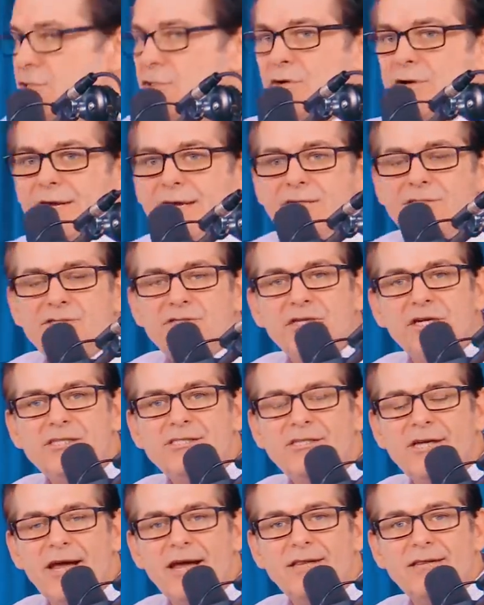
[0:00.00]
So
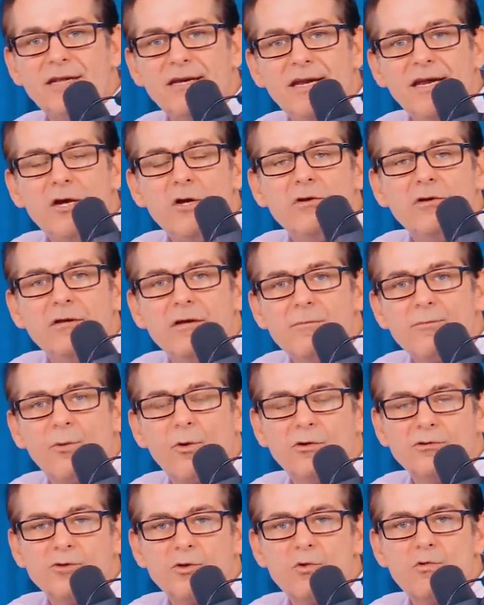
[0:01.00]
she's saying the
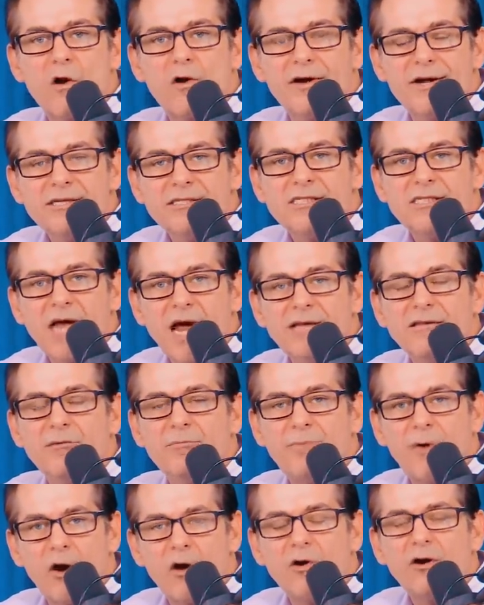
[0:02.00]
neoliberals who are inside
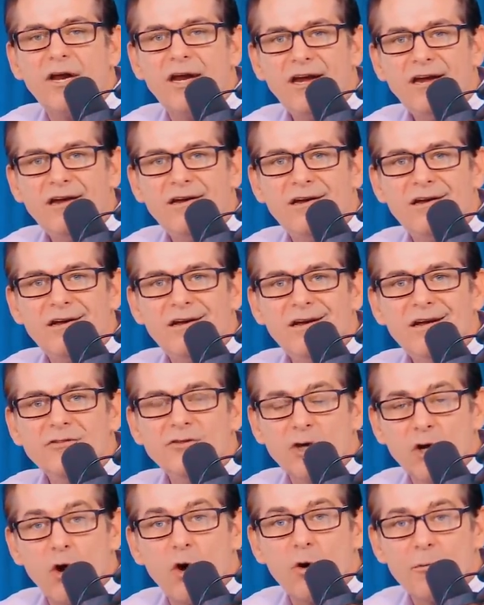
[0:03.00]
the party,
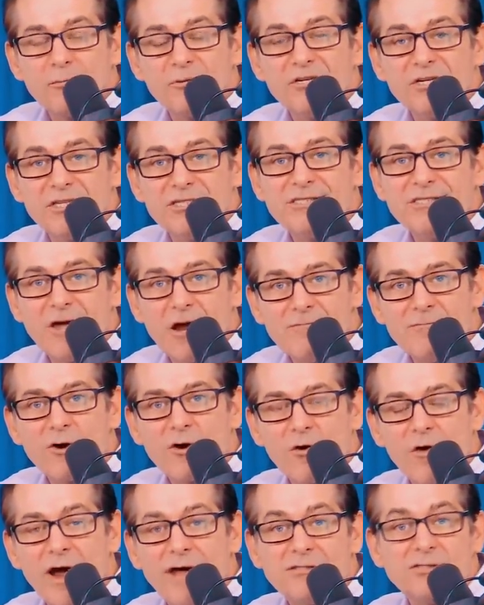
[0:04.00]
the corporatist
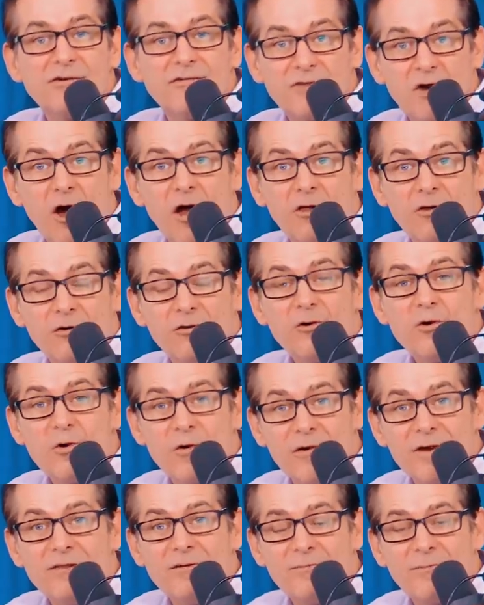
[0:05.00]
Democrats of color who
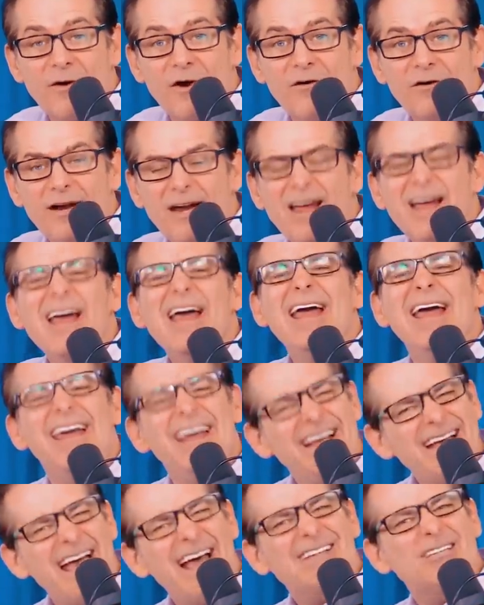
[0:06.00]
are in the party,
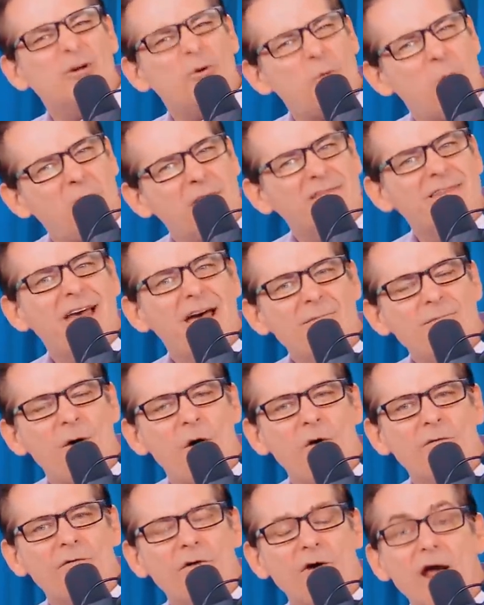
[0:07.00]
he hasn't won them
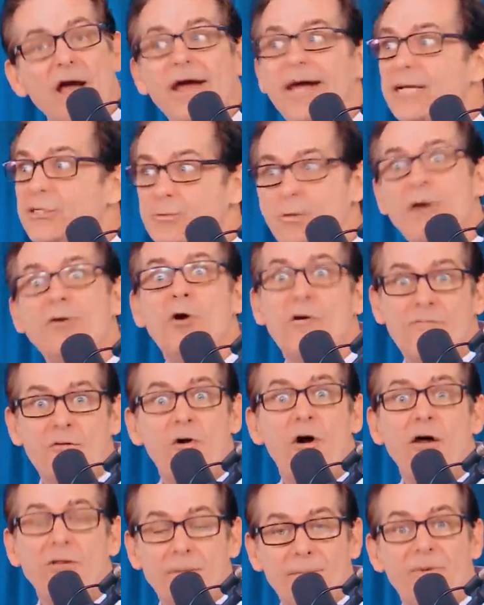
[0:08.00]
over. He's won
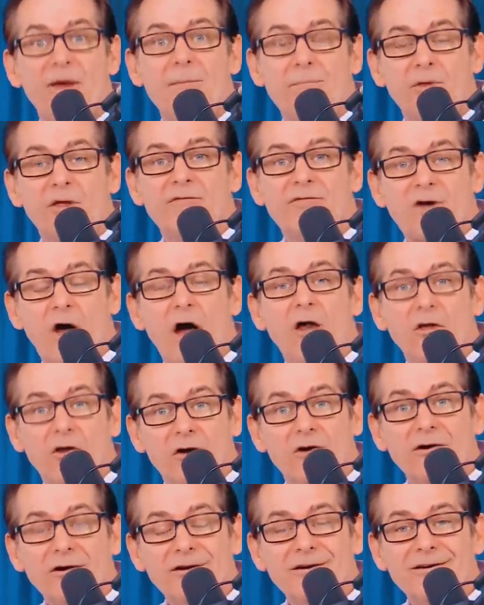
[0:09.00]
over all the people of
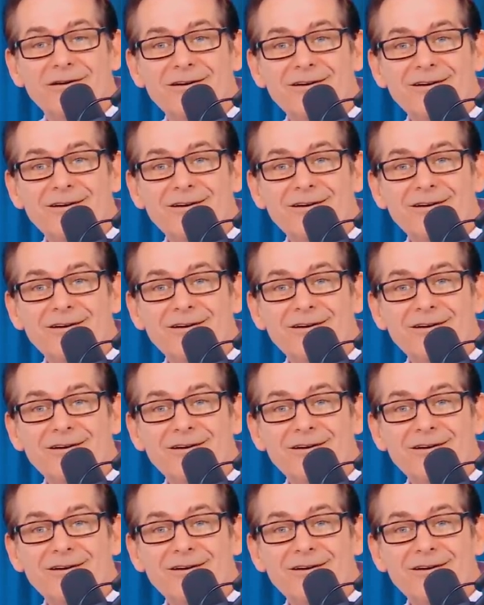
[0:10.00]
color.